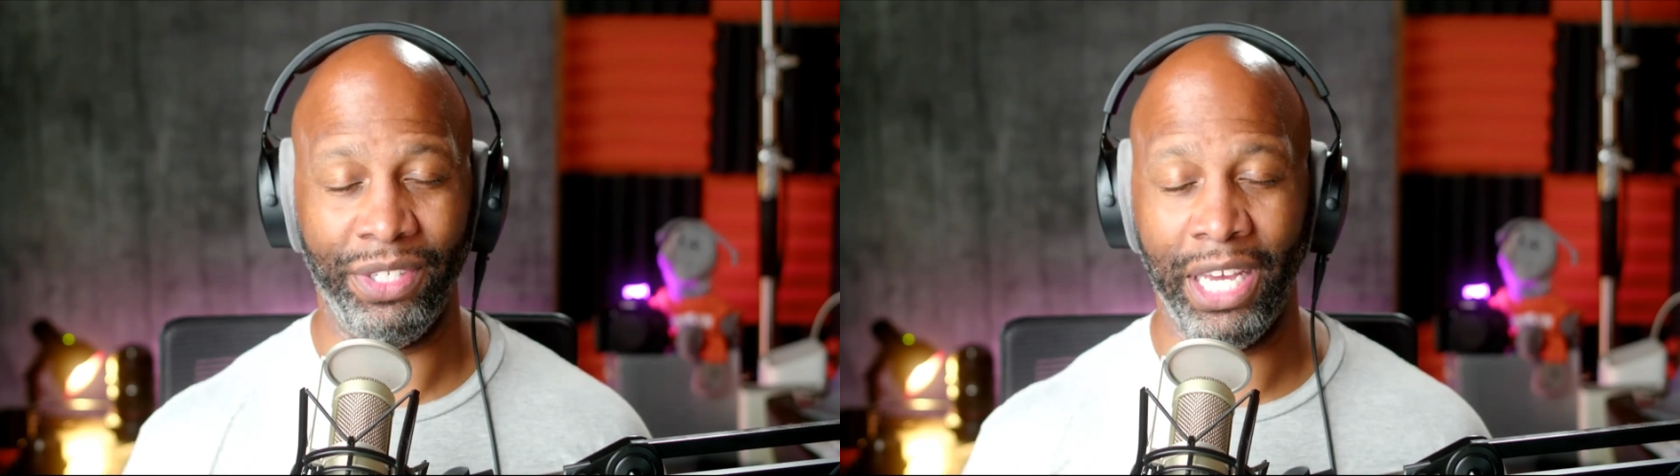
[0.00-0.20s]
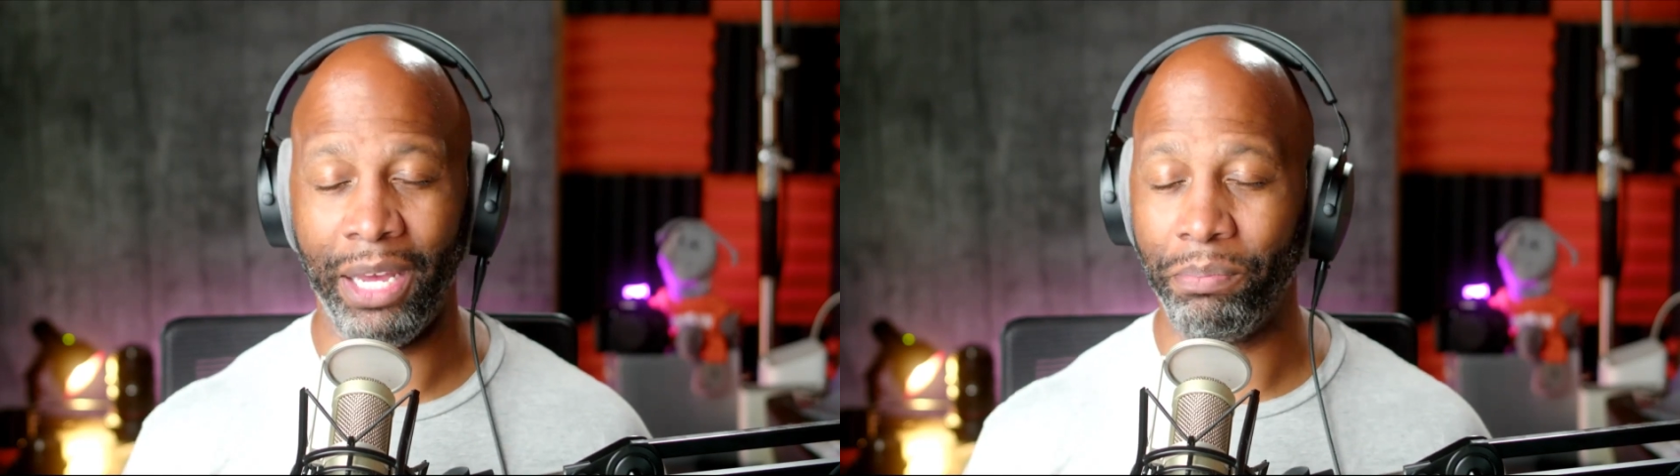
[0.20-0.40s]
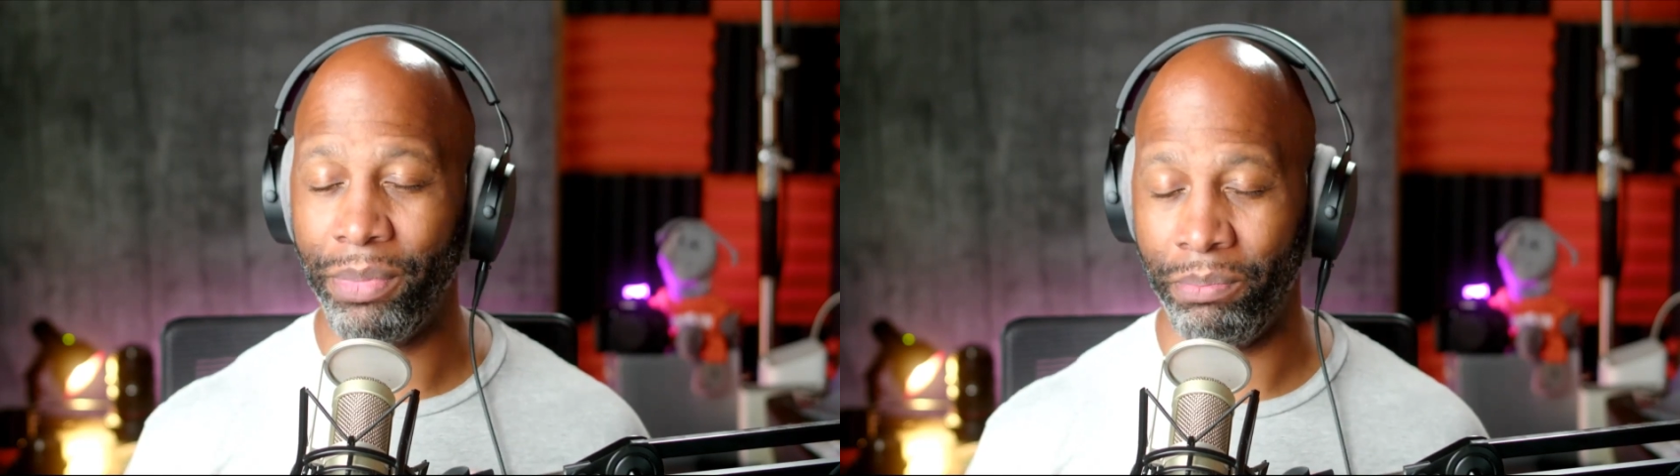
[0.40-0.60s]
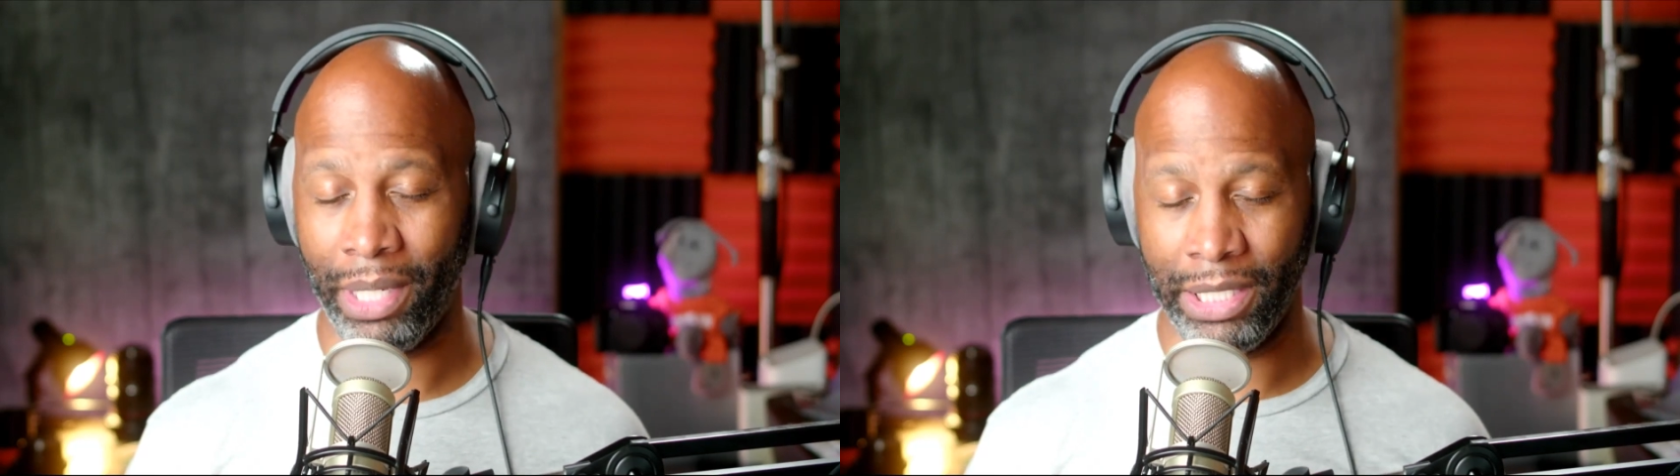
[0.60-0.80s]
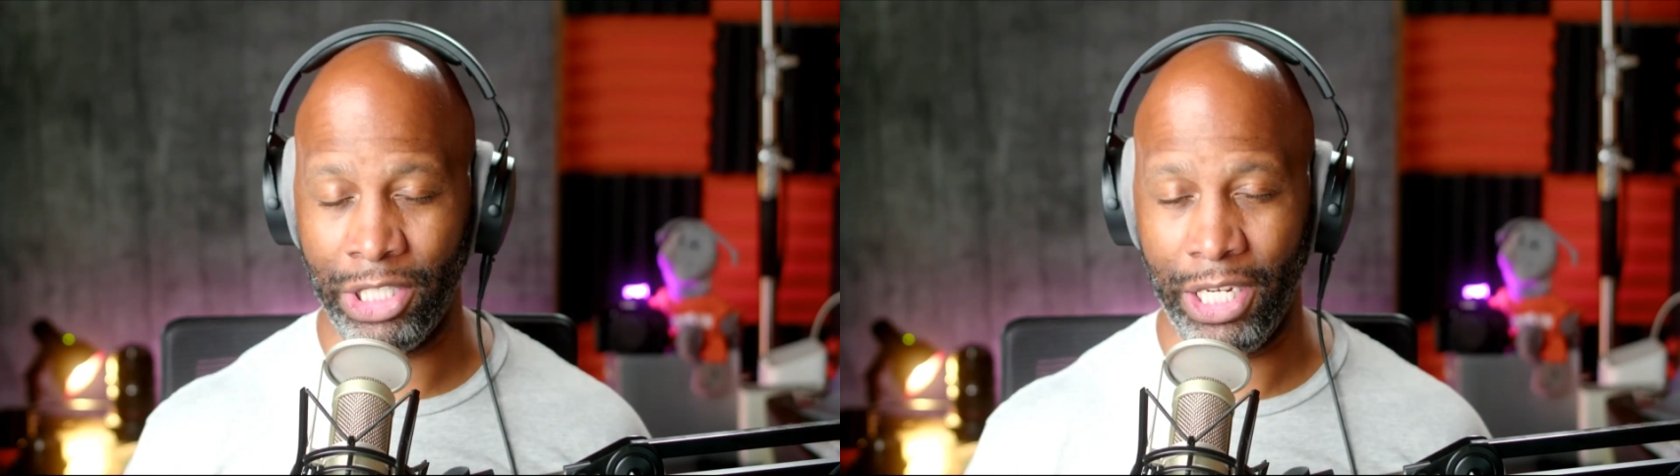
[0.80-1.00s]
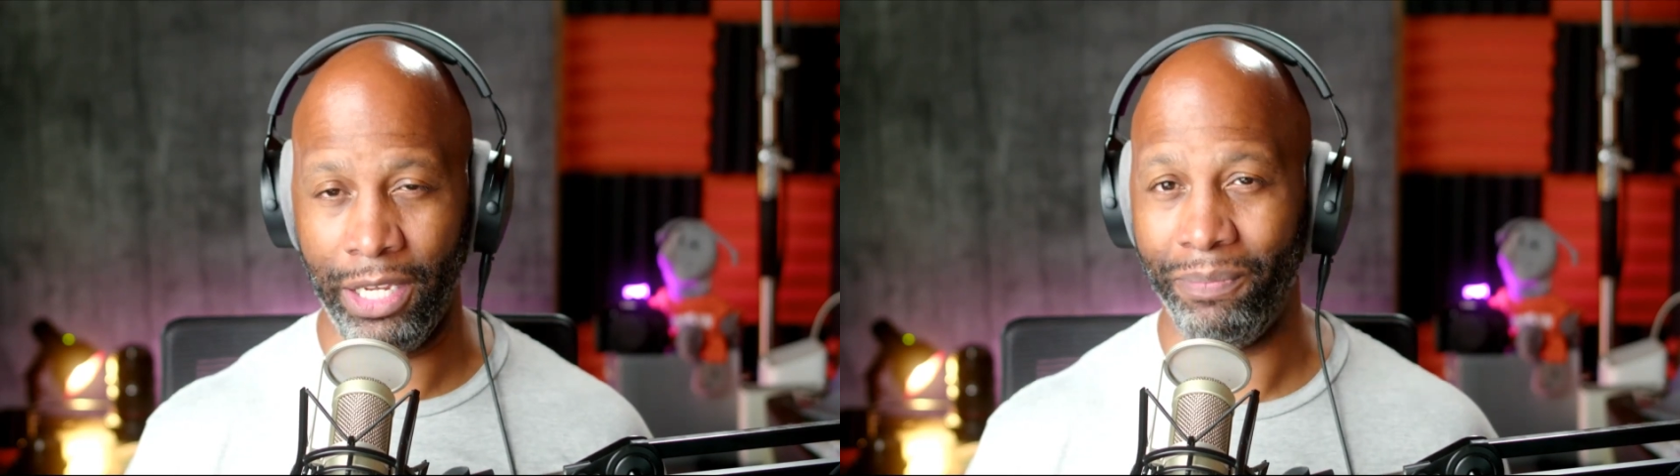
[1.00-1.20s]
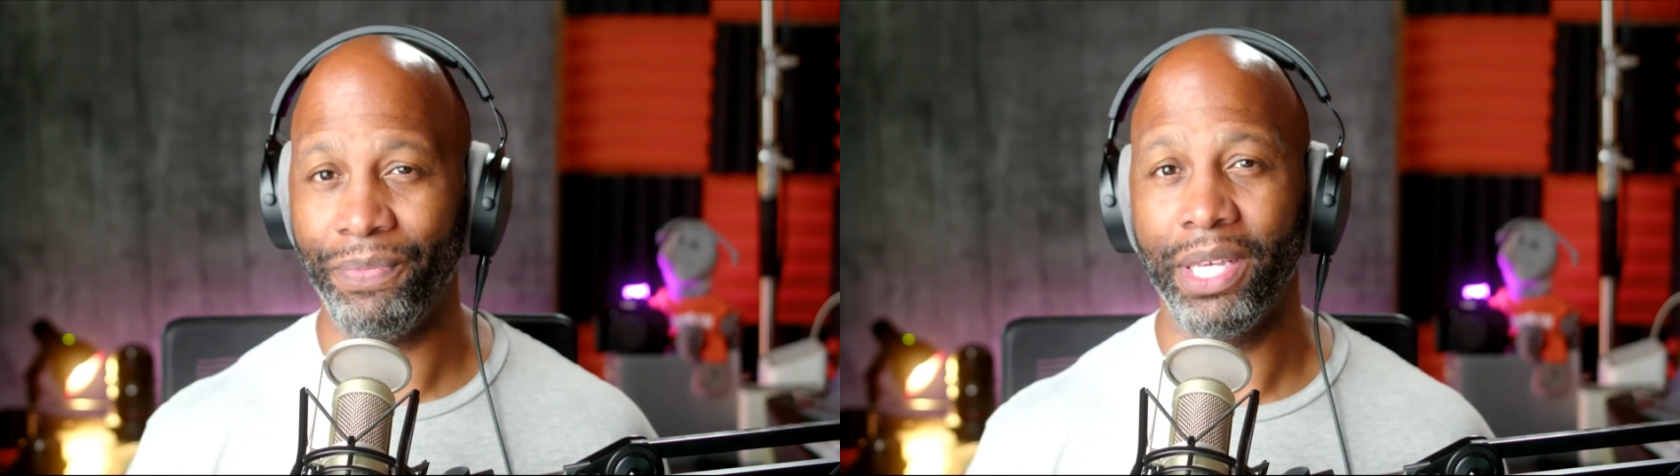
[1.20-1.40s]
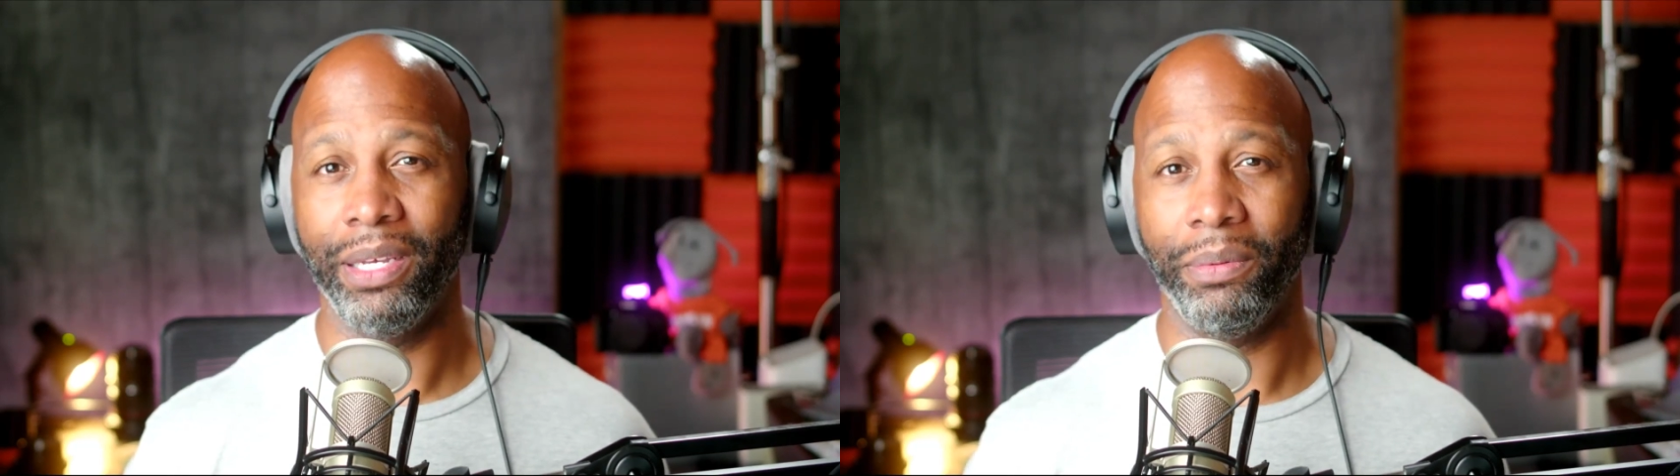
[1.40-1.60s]
not been my jam.
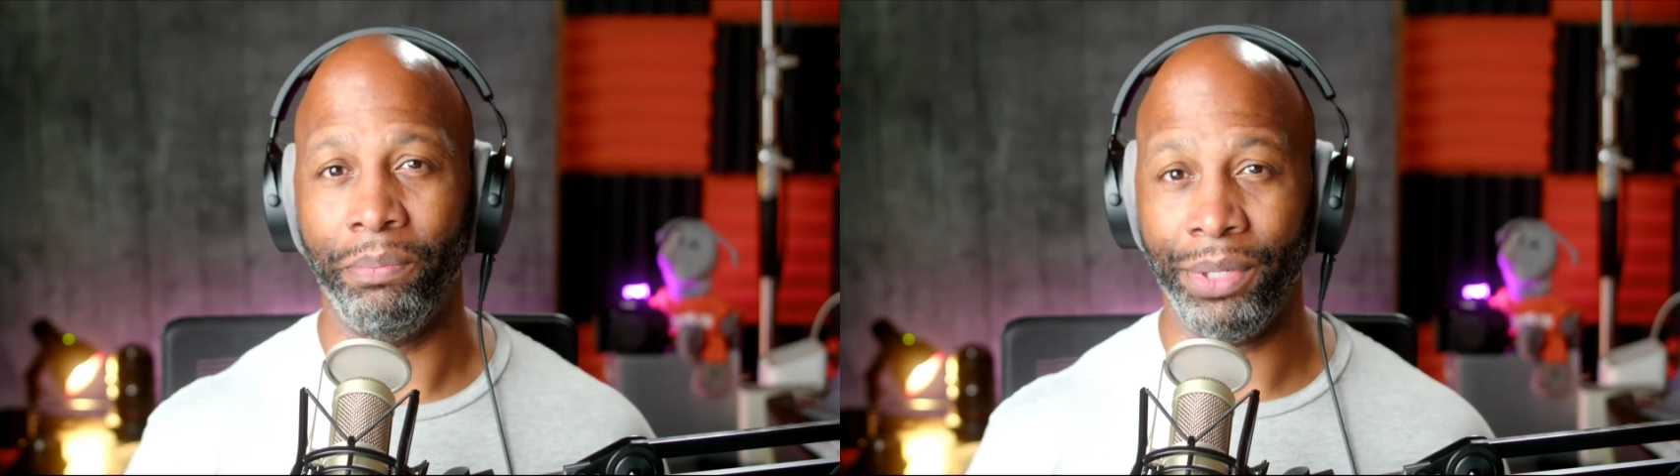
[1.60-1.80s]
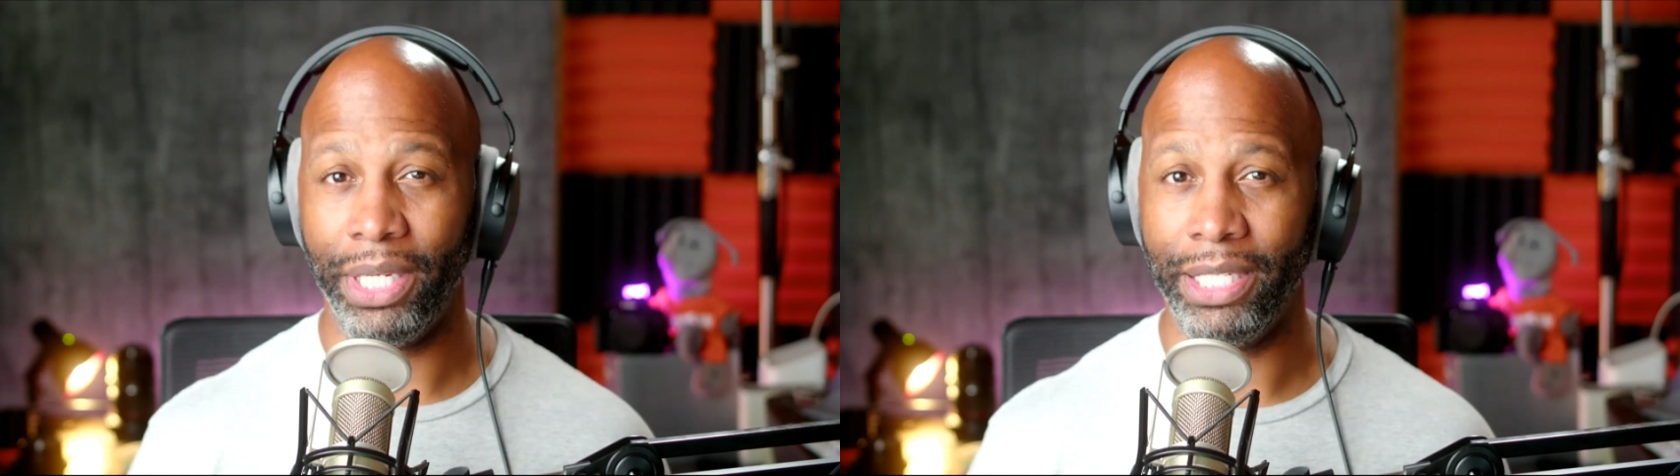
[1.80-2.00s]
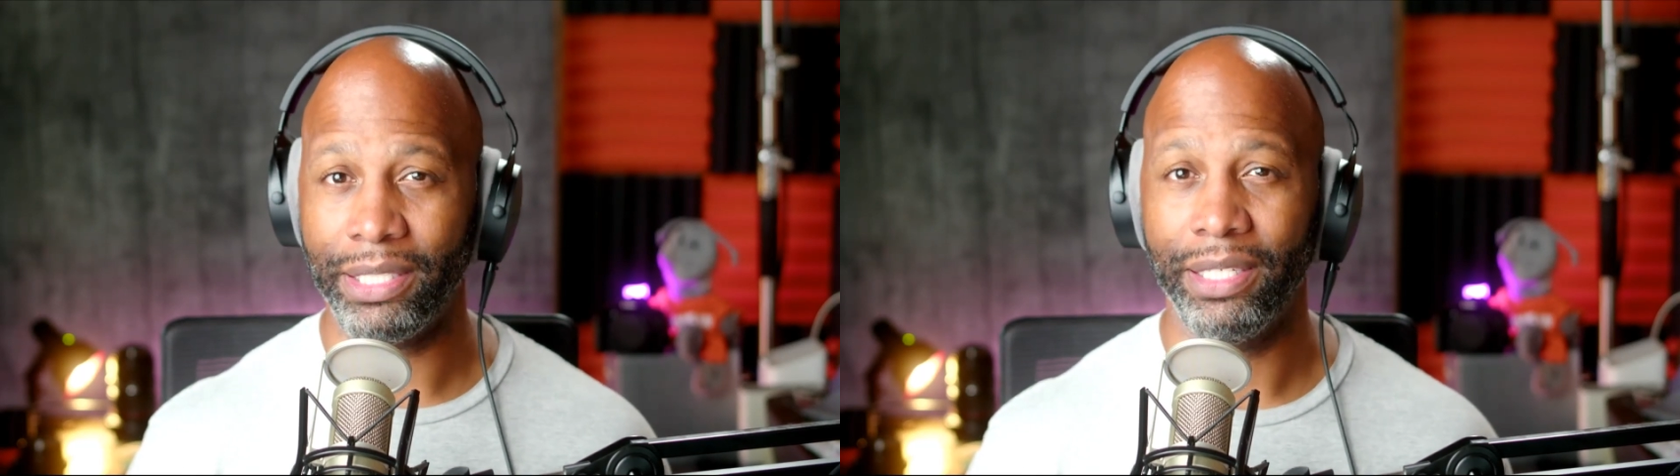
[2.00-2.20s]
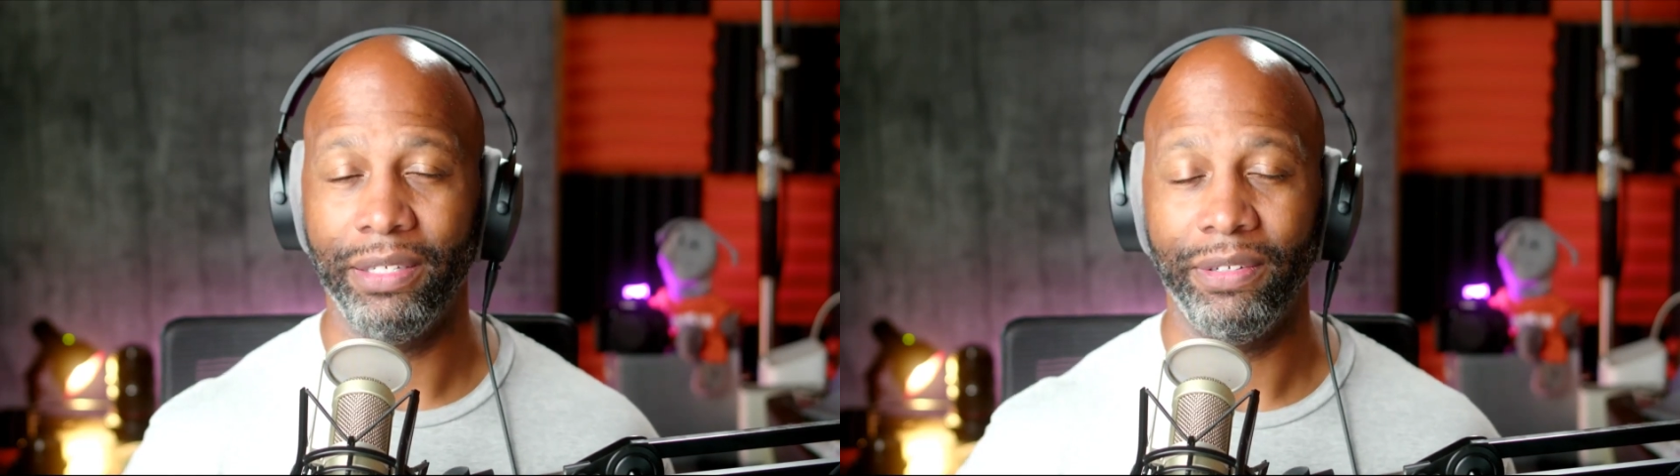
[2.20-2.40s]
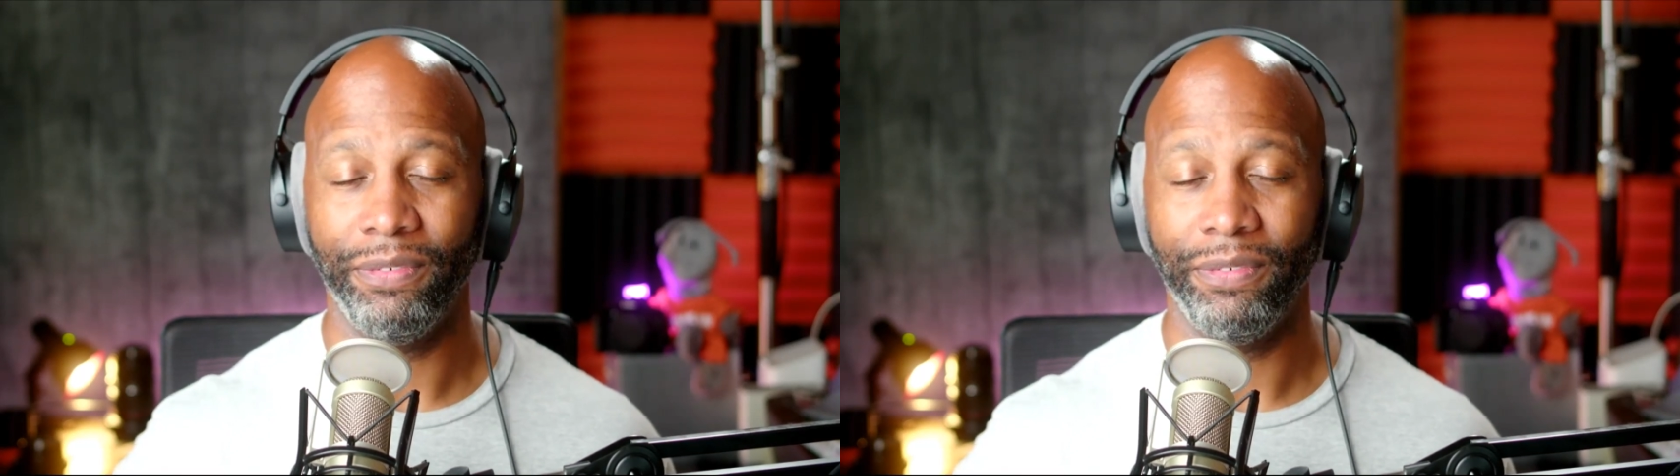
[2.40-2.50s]
But